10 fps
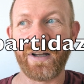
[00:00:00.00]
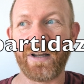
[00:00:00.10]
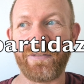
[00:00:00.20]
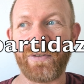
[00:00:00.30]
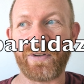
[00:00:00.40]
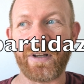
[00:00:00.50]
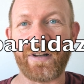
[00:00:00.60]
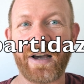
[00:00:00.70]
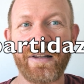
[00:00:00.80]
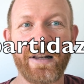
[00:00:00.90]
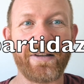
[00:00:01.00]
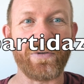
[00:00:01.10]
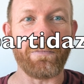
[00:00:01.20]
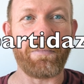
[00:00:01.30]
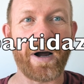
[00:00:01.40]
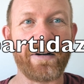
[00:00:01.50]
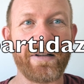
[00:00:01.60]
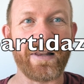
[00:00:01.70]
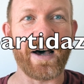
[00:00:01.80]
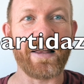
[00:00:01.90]
If you say Daniel es un
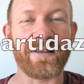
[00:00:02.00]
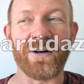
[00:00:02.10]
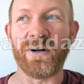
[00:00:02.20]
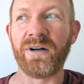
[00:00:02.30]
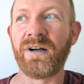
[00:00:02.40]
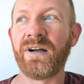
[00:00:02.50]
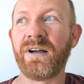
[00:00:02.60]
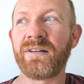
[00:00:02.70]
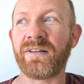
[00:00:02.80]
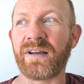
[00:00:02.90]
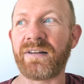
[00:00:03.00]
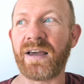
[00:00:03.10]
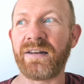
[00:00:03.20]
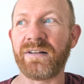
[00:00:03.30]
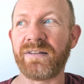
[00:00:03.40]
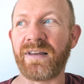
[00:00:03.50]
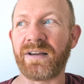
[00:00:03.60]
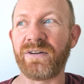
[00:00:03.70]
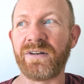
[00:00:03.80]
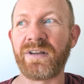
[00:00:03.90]
partidazo, it's like Daniel is a
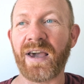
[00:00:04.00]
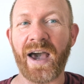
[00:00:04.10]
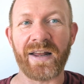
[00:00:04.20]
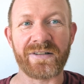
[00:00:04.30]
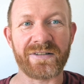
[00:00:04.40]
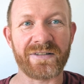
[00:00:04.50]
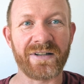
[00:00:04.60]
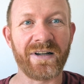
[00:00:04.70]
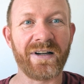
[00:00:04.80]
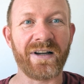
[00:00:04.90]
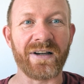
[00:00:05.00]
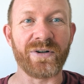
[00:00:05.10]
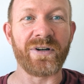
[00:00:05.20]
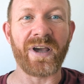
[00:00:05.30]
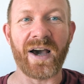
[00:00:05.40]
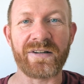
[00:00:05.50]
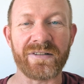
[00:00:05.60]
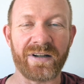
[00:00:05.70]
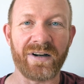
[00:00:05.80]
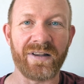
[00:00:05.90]
good catch
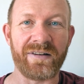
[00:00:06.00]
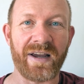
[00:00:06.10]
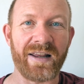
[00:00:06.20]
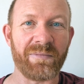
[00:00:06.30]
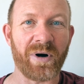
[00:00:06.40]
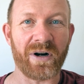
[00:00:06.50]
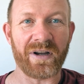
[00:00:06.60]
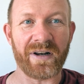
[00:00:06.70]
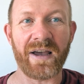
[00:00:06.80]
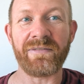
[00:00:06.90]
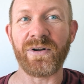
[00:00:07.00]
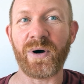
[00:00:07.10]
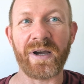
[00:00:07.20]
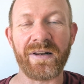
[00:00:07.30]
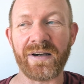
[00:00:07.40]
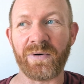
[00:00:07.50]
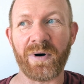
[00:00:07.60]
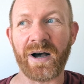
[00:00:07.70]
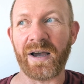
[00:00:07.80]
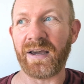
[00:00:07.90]
like on the dating market. I have no idea
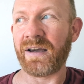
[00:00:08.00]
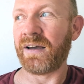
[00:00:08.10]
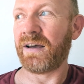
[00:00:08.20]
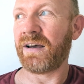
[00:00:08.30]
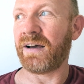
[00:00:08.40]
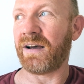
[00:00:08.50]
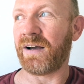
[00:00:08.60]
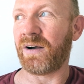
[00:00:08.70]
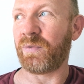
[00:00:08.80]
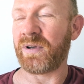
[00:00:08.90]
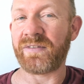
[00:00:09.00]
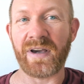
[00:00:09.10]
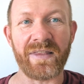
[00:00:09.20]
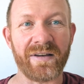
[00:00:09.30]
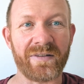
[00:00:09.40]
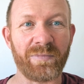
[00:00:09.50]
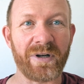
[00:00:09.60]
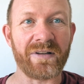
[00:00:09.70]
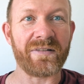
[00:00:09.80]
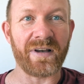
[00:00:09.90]
why we say this, but
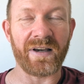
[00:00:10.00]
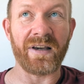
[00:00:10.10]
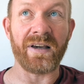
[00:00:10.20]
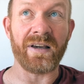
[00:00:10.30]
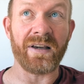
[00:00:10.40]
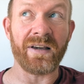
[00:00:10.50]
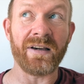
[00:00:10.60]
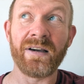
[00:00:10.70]
it's a